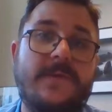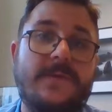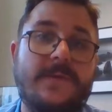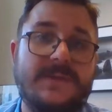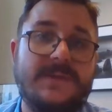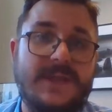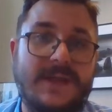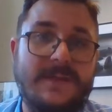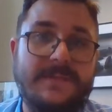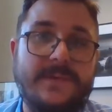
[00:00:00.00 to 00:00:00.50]
a few
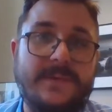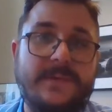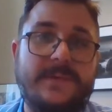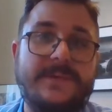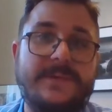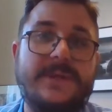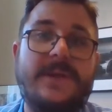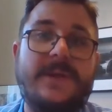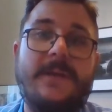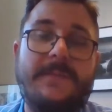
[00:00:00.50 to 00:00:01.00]

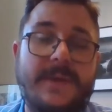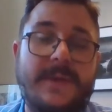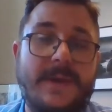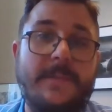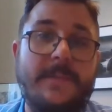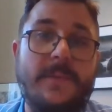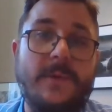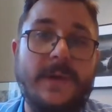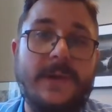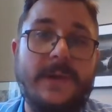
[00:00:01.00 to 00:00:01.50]
examples and a
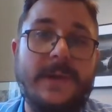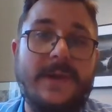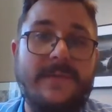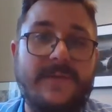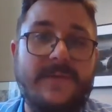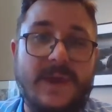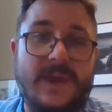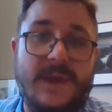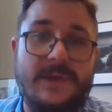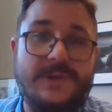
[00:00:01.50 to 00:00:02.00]
bit more
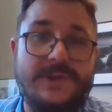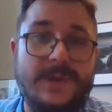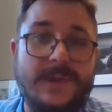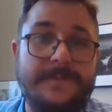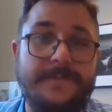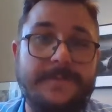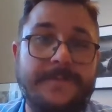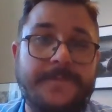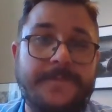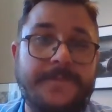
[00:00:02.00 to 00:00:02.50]
clarification.
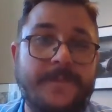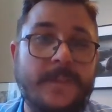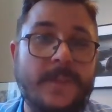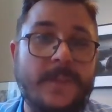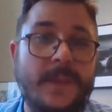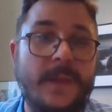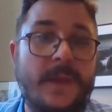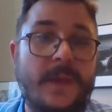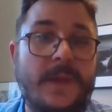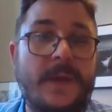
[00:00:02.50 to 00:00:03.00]

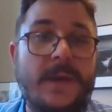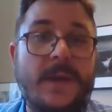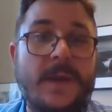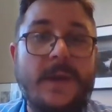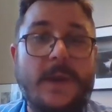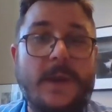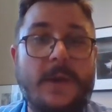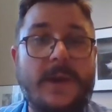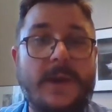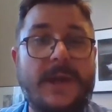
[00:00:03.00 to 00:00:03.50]

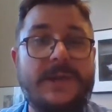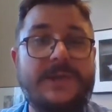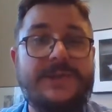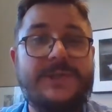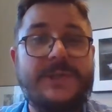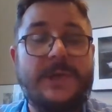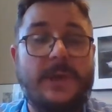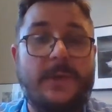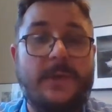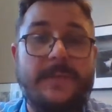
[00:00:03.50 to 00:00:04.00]
Okay,
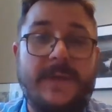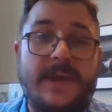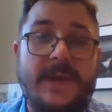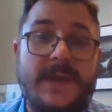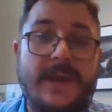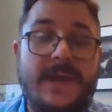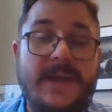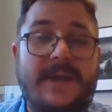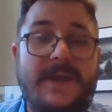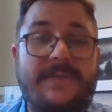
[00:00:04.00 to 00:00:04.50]
so
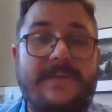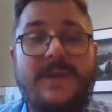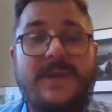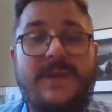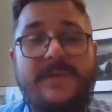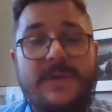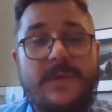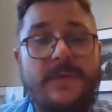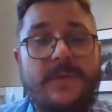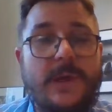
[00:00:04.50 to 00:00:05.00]
I've
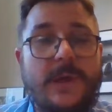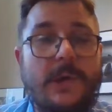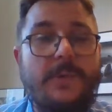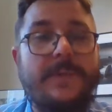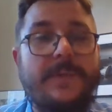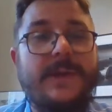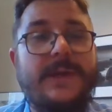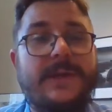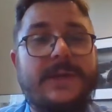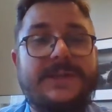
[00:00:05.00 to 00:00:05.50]
given you an
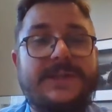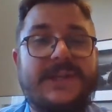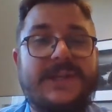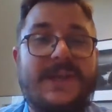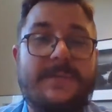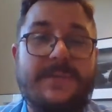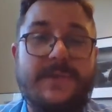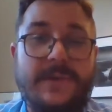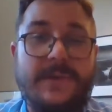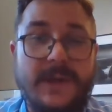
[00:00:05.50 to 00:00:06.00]
opening
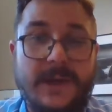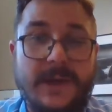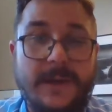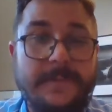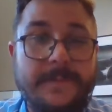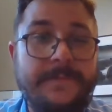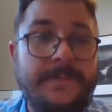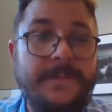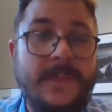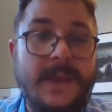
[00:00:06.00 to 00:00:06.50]
example
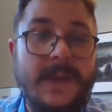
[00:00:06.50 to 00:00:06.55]
here.